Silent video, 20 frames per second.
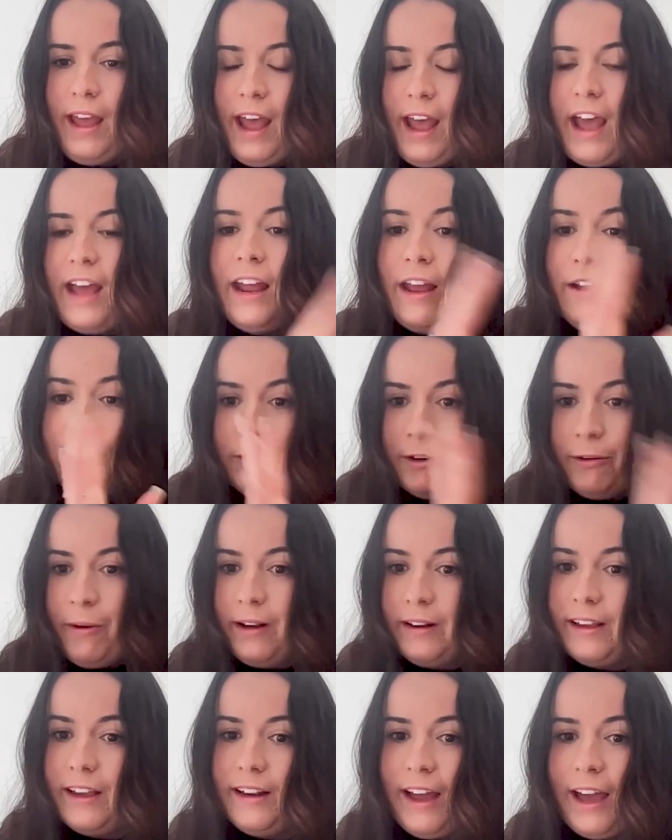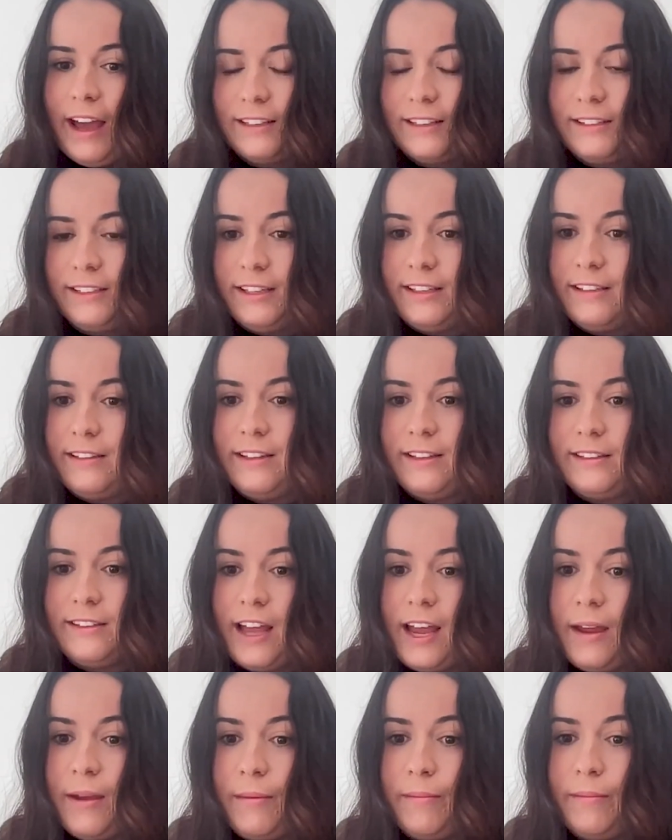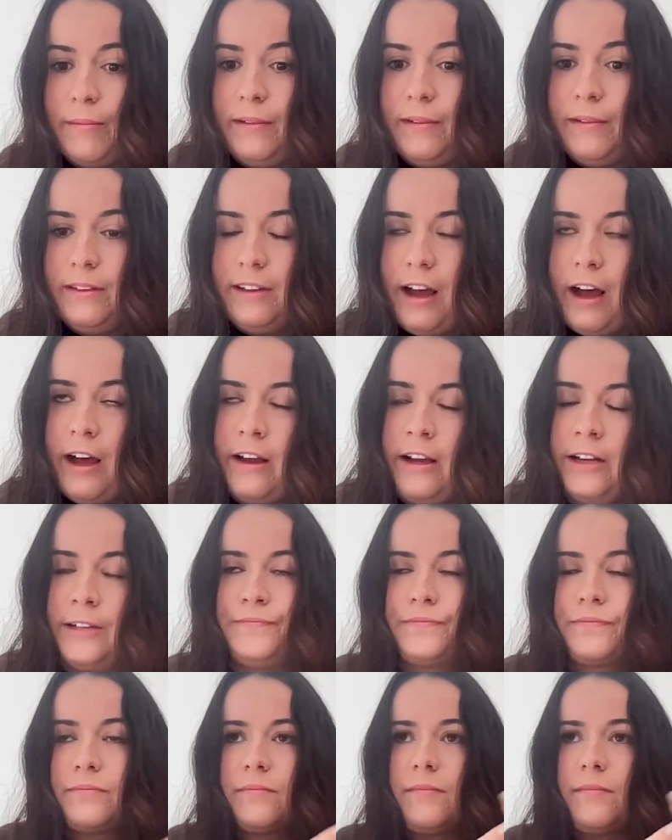and everyone can access the same data.